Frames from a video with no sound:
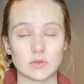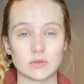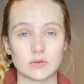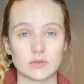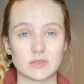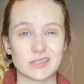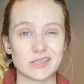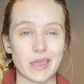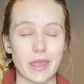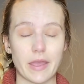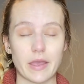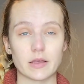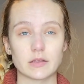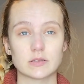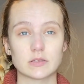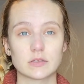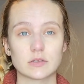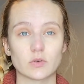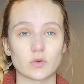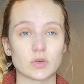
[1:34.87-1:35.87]

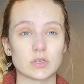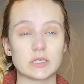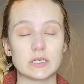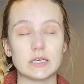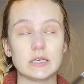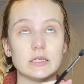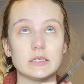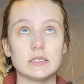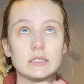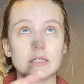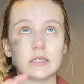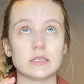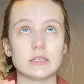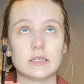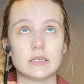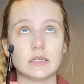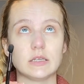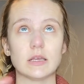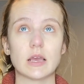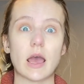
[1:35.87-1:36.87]
scans, or
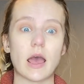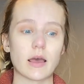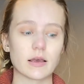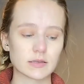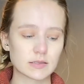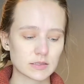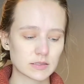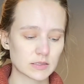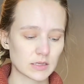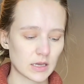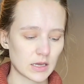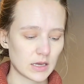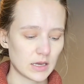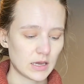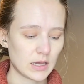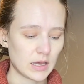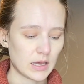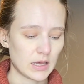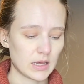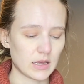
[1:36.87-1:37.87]
TTTS.
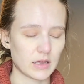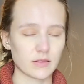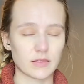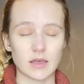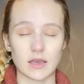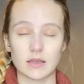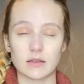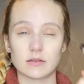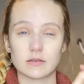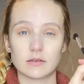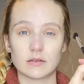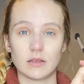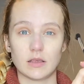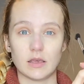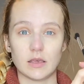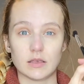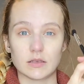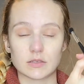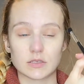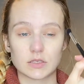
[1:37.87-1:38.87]
That
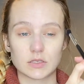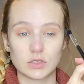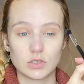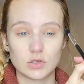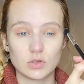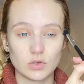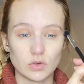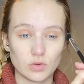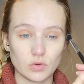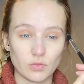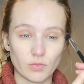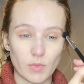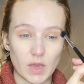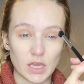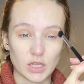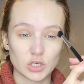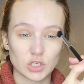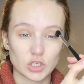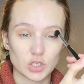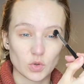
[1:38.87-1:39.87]
is to
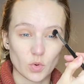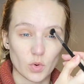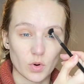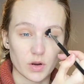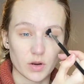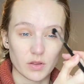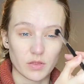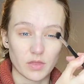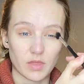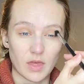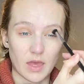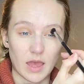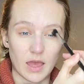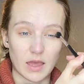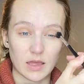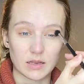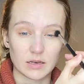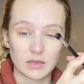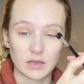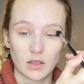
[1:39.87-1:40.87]
make sure
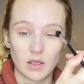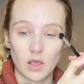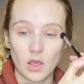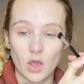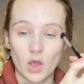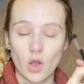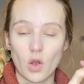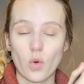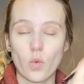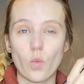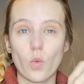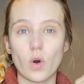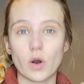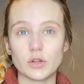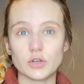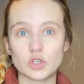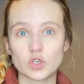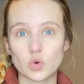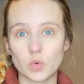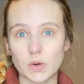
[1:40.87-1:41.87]
that
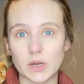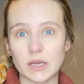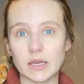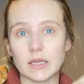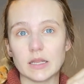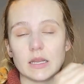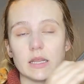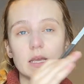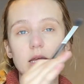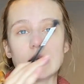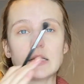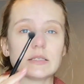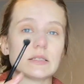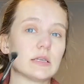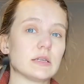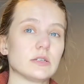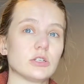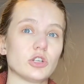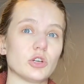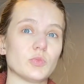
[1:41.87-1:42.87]
one twin
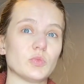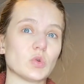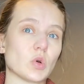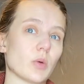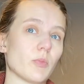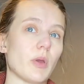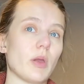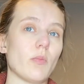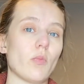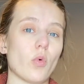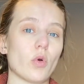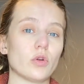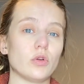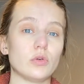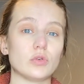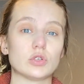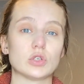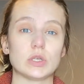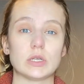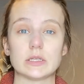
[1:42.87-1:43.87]
isn't absorbing more
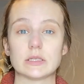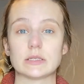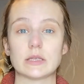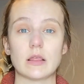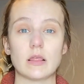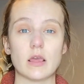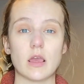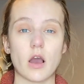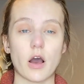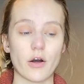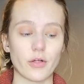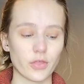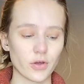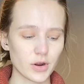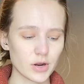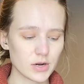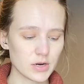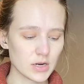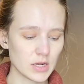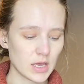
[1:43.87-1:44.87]
nutrients than the
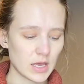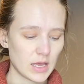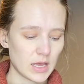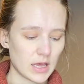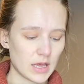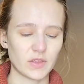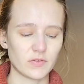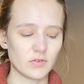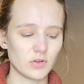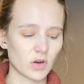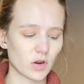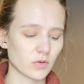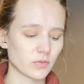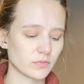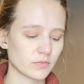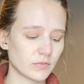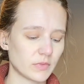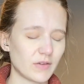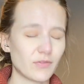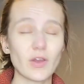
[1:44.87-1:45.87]
other.
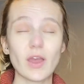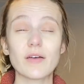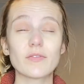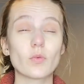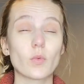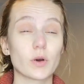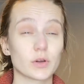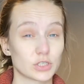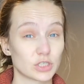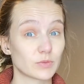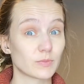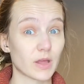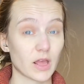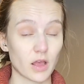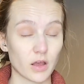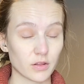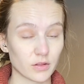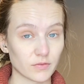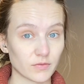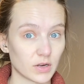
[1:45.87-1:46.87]
If you haven't watched my
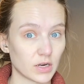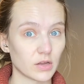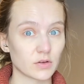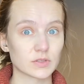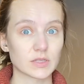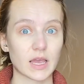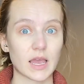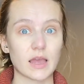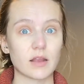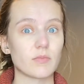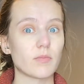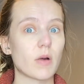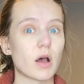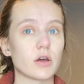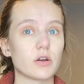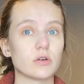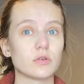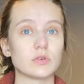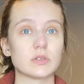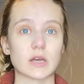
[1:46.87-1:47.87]
other videos, I had
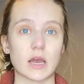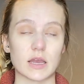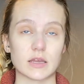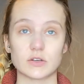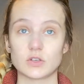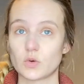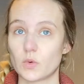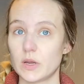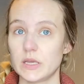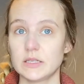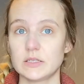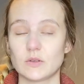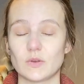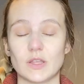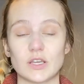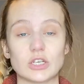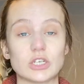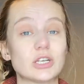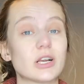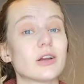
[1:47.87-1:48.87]
mono-di twins, so they
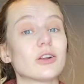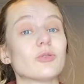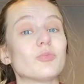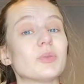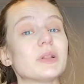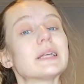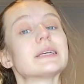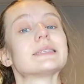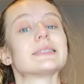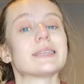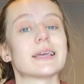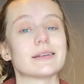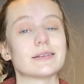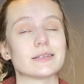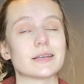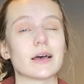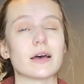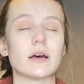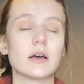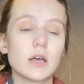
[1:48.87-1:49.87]
shared a
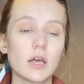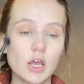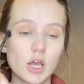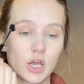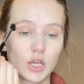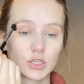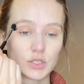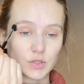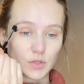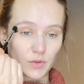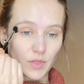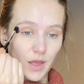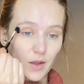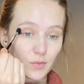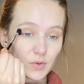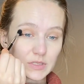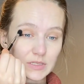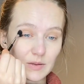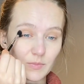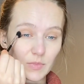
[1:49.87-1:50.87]
placenta. So that
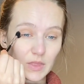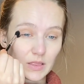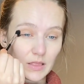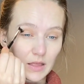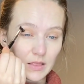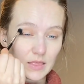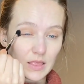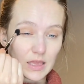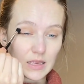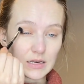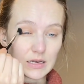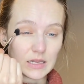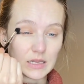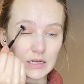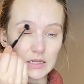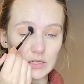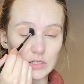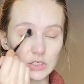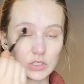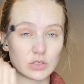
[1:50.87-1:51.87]
was something that they
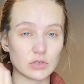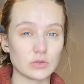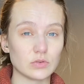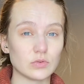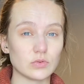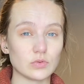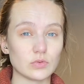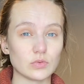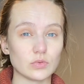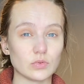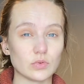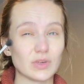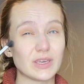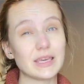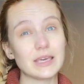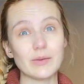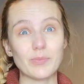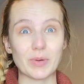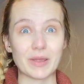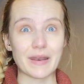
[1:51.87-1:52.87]
needed to
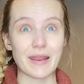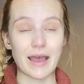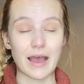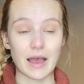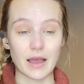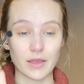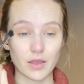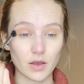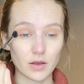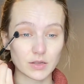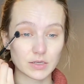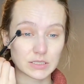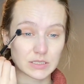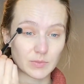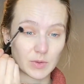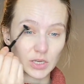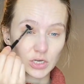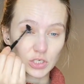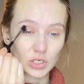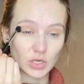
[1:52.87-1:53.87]
keep an eye on to
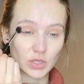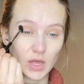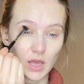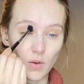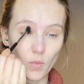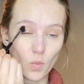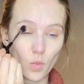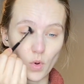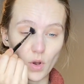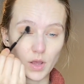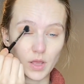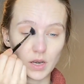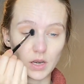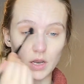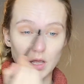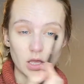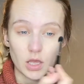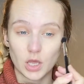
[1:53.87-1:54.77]
make sure that one